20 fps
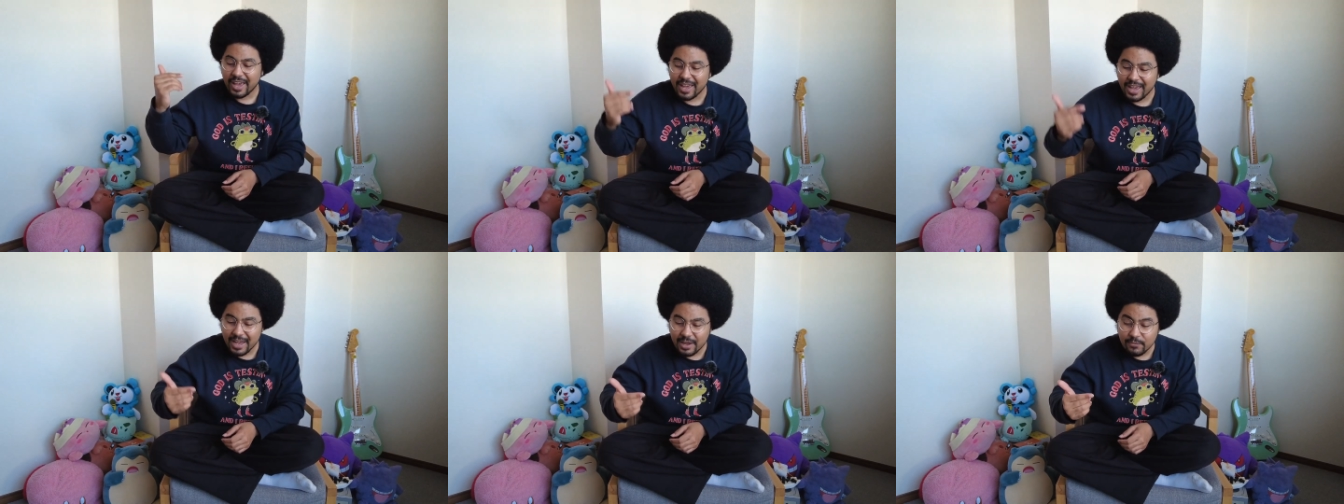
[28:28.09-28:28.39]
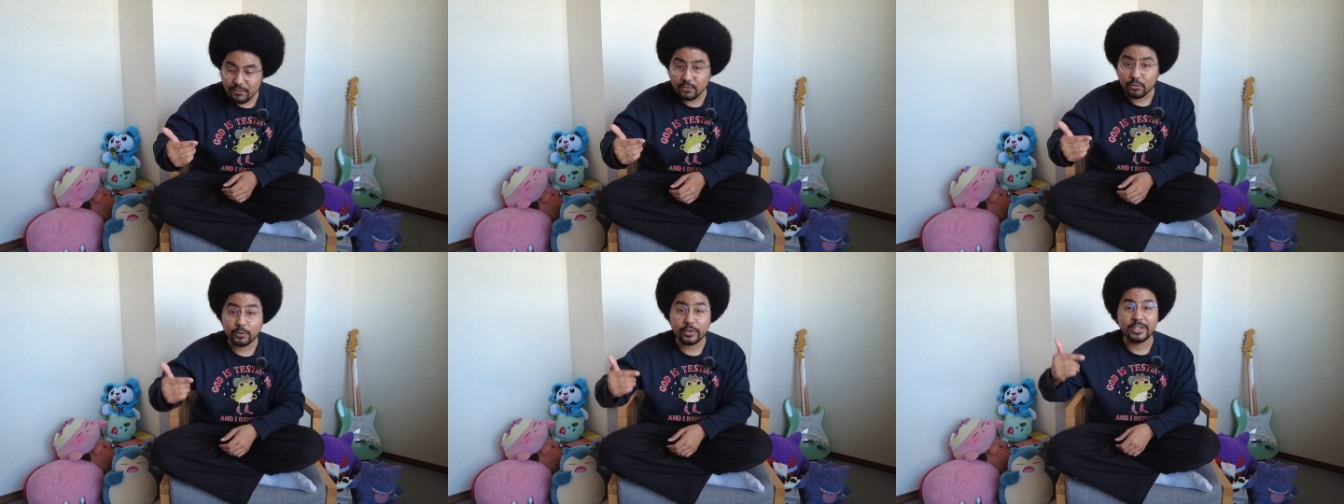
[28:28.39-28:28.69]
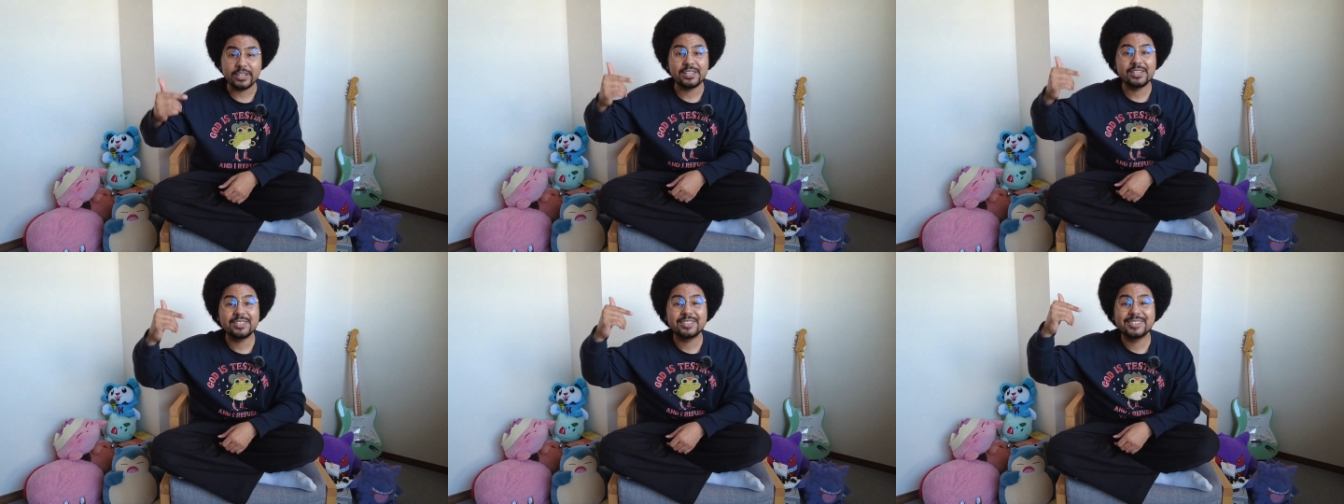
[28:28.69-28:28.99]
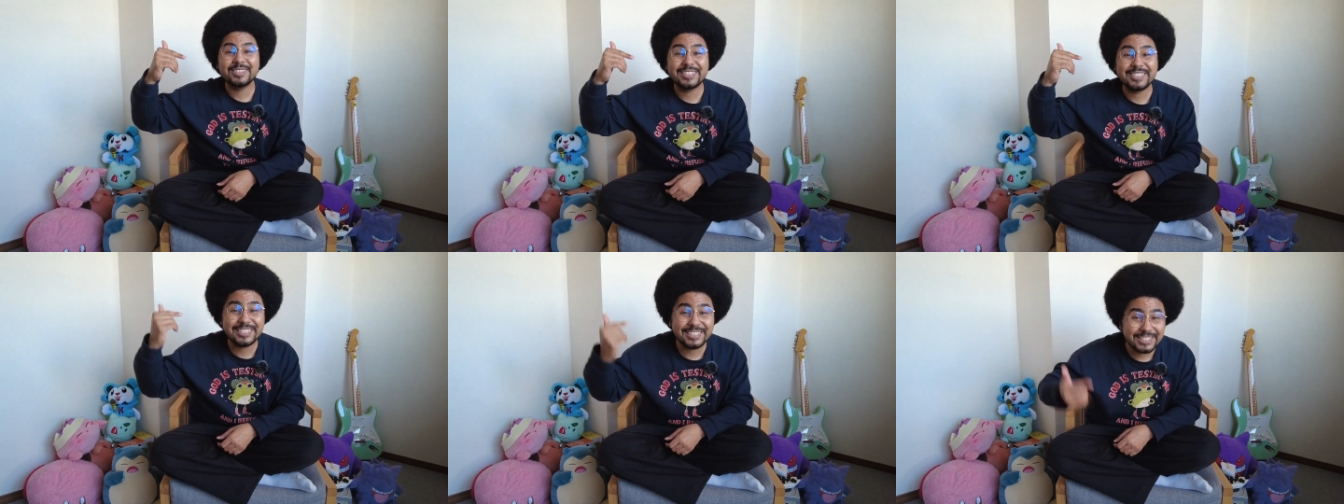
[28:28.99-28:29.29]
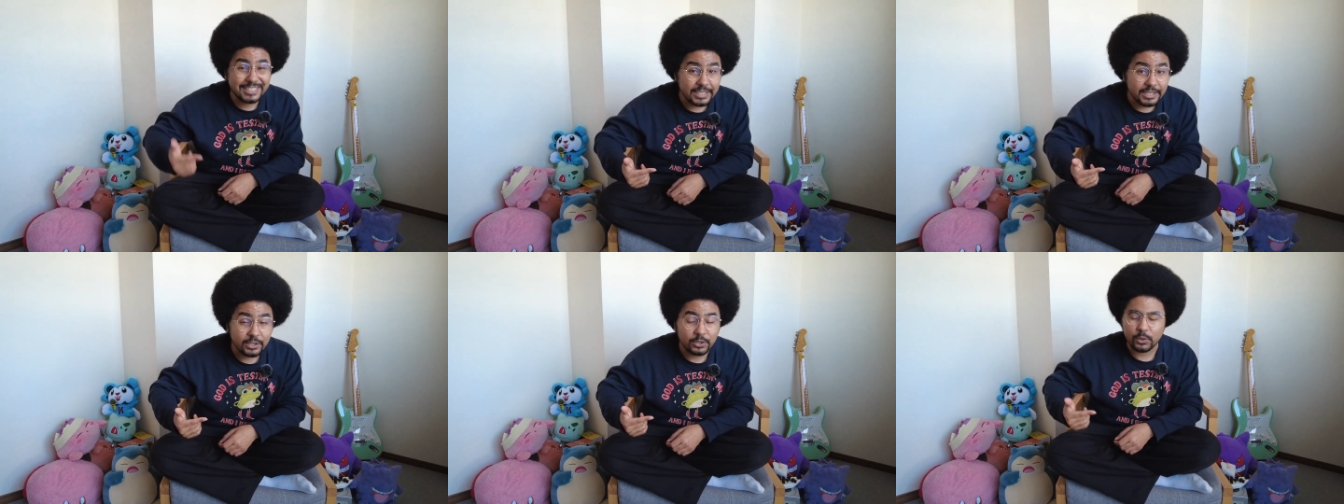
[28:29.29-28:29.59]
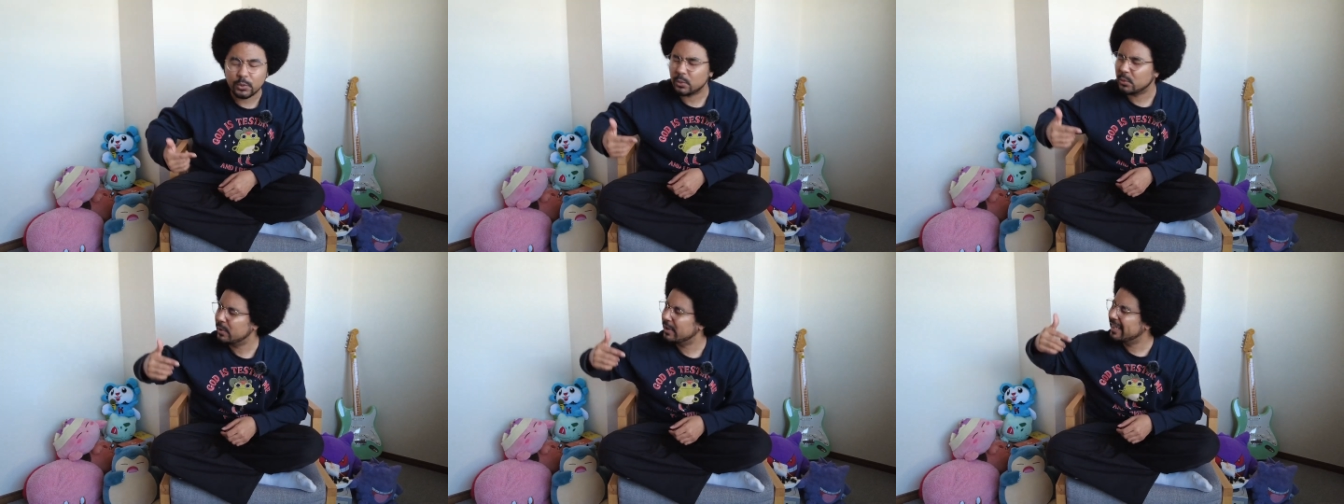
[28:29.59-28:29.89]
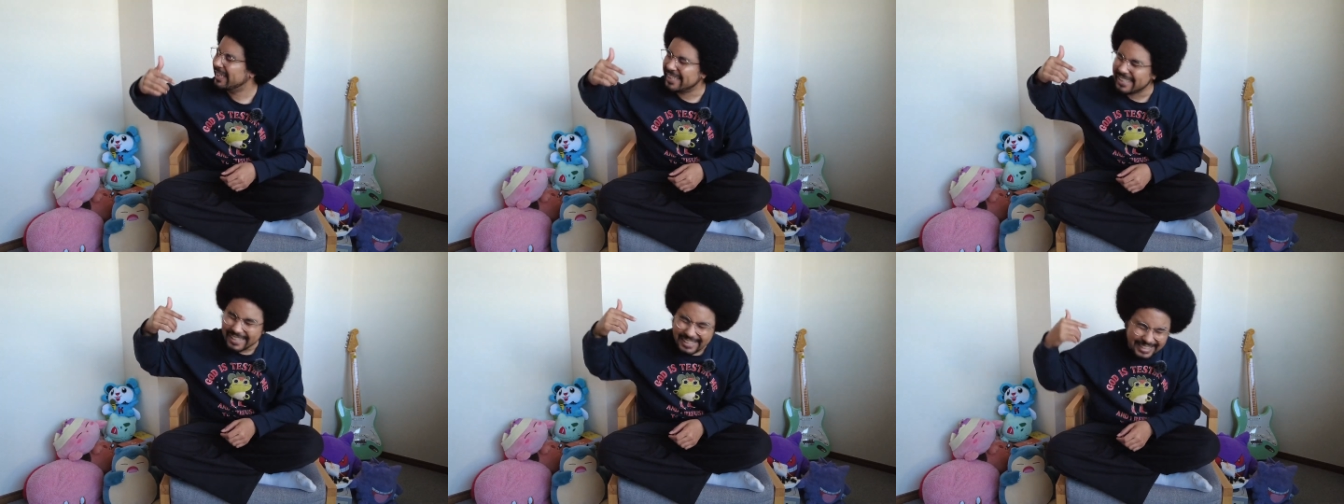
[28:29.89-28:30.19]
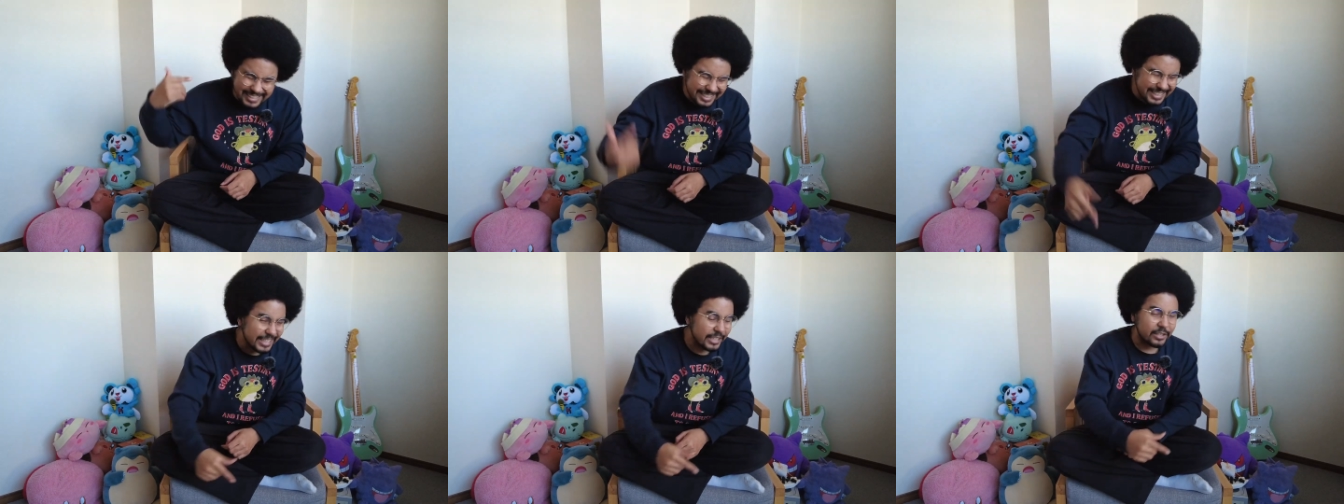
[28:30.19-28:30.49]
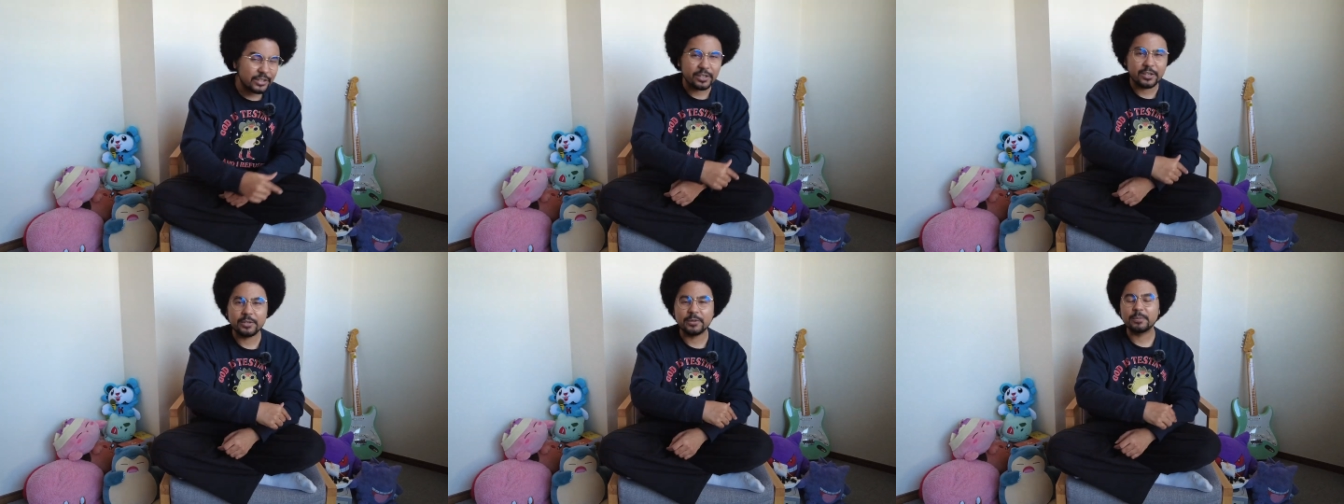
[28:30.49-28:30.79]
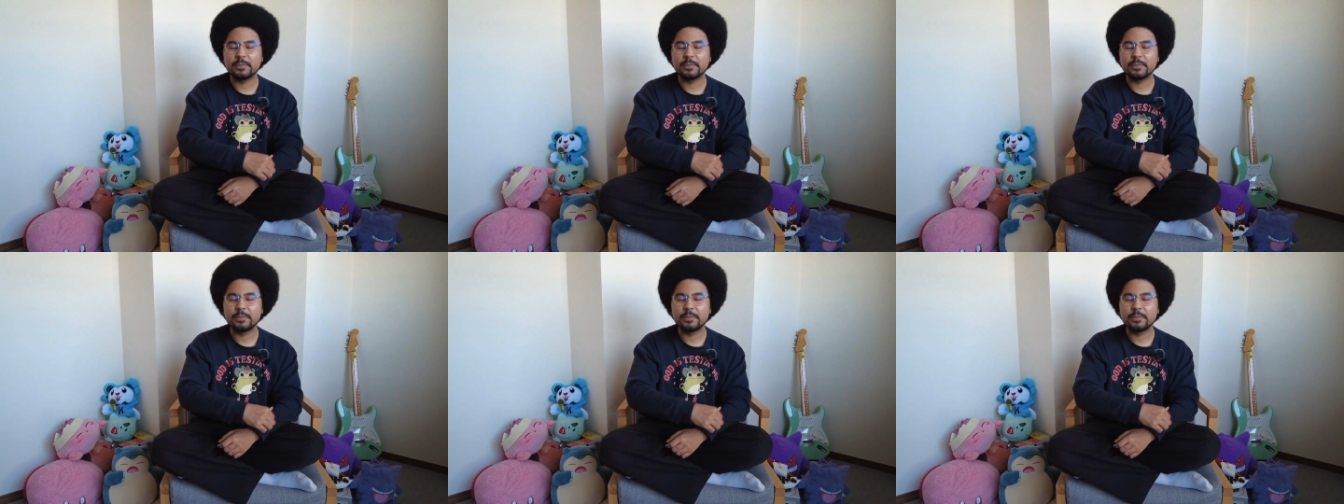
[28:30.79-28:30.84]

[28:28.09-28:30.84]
every single year.